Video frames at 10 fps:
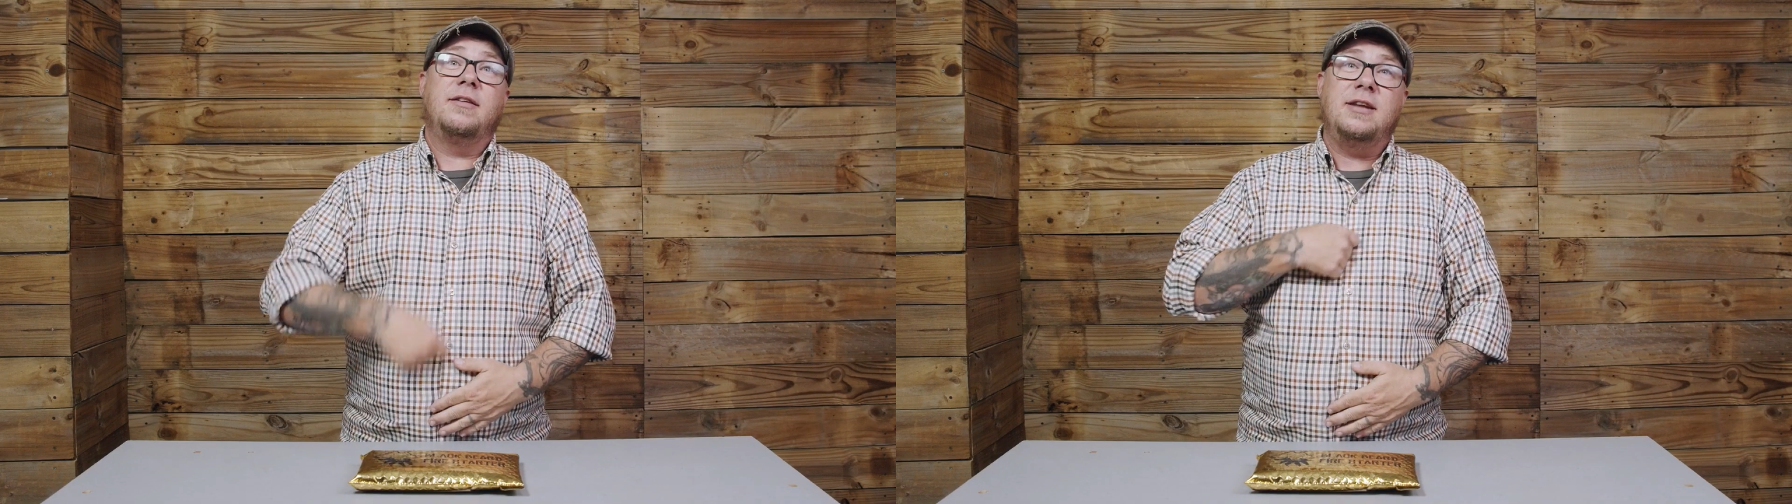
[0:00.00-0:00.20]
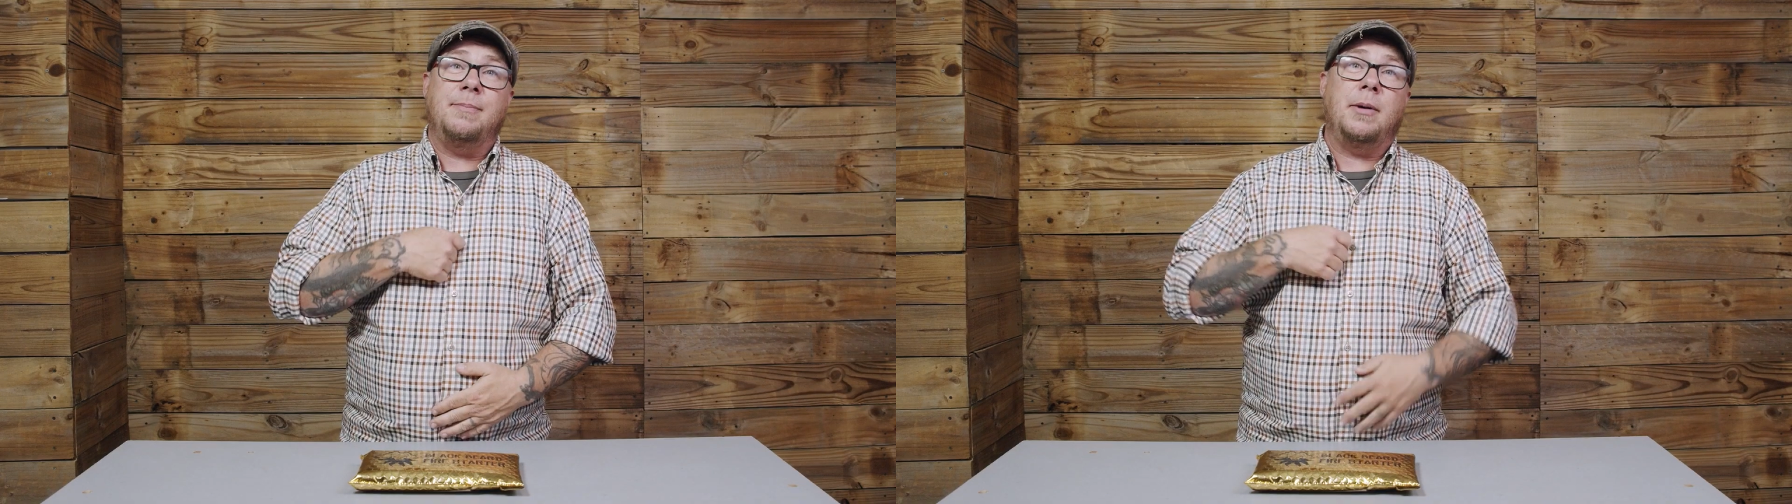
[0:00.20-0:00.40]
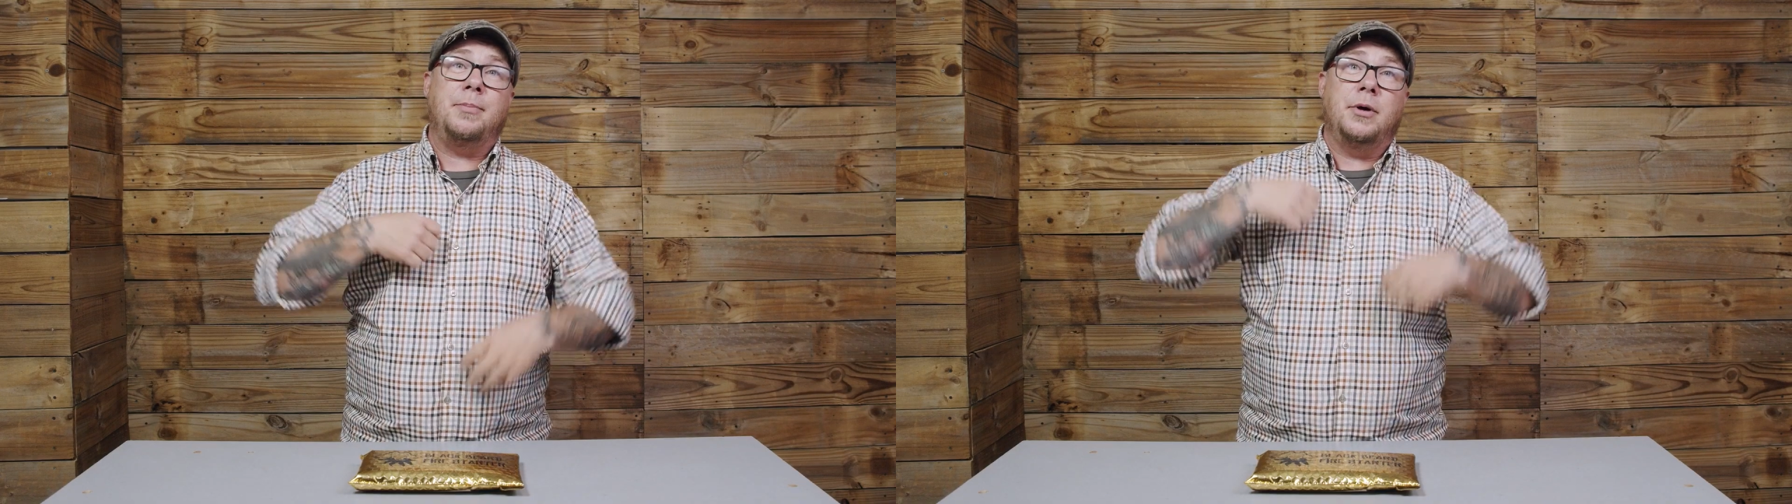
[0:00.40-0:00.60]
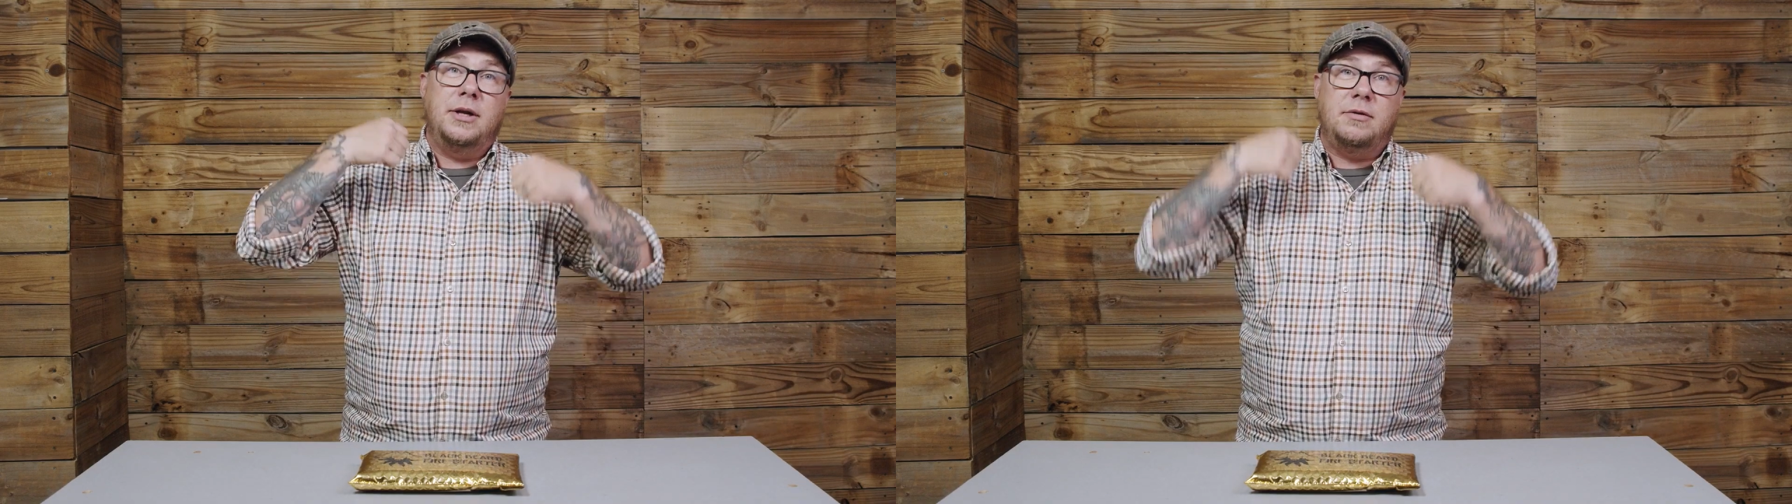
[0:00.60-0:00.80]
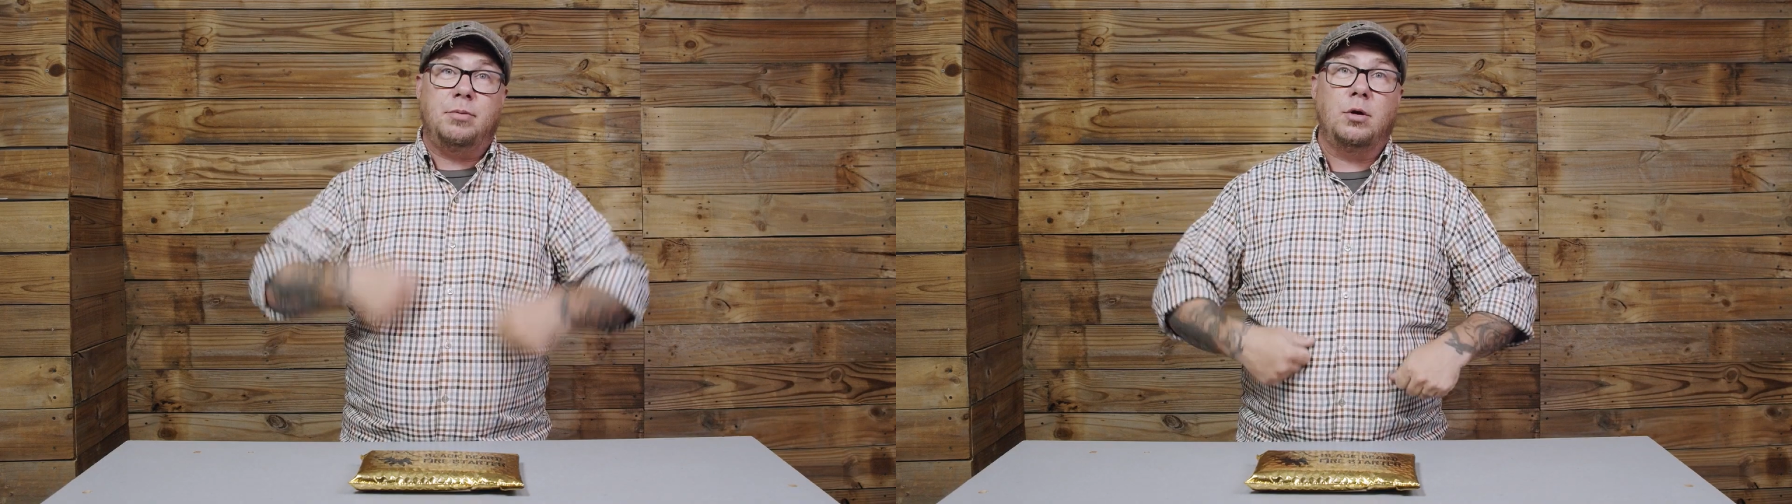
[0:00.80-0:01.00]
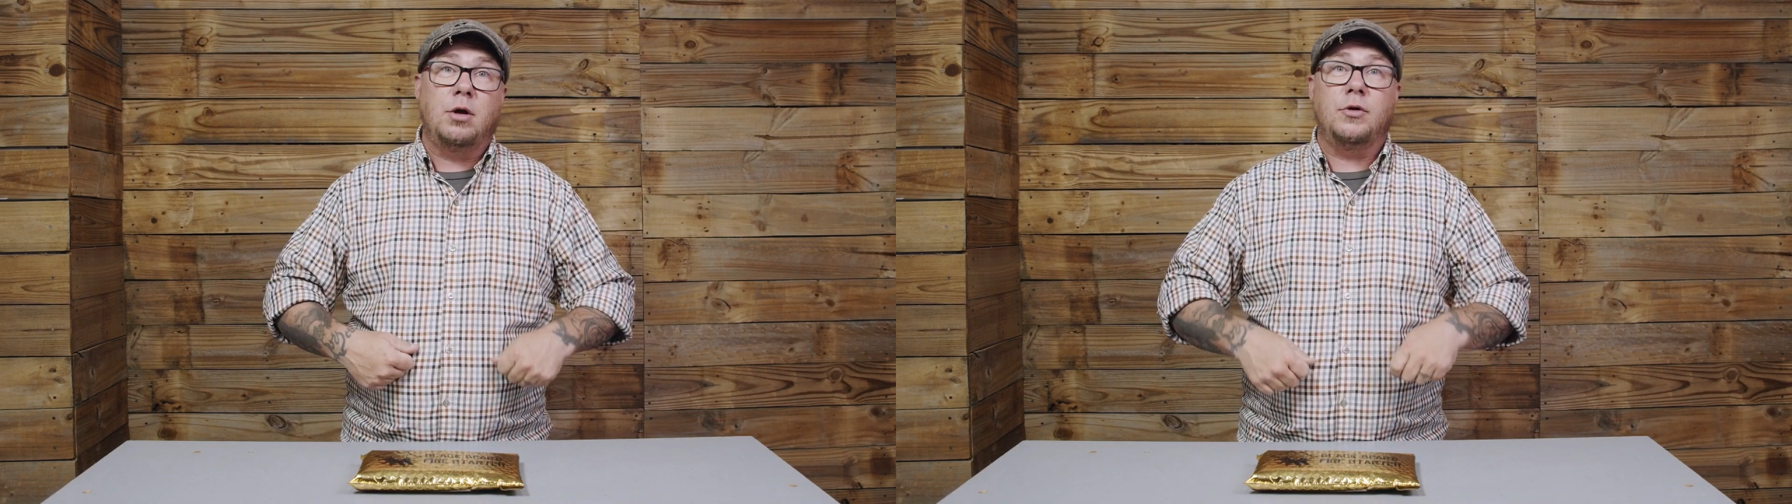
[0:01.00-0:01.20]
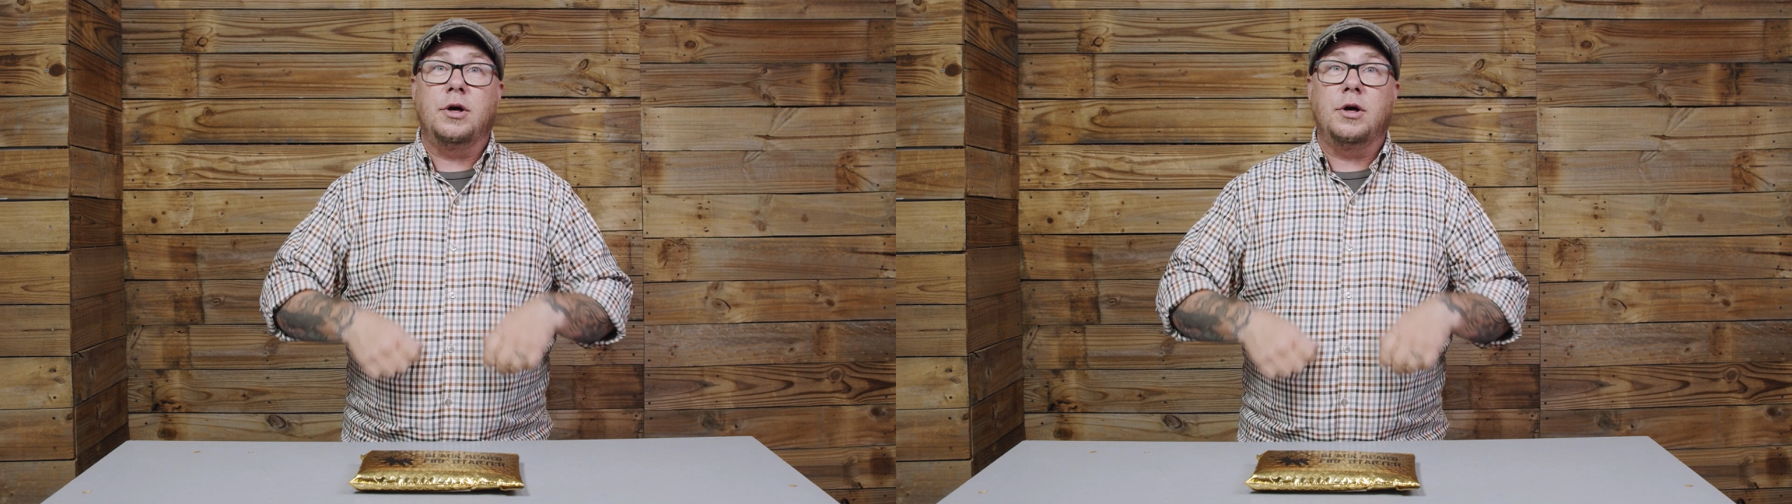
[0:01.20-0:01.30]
zip-up hoodies, pullover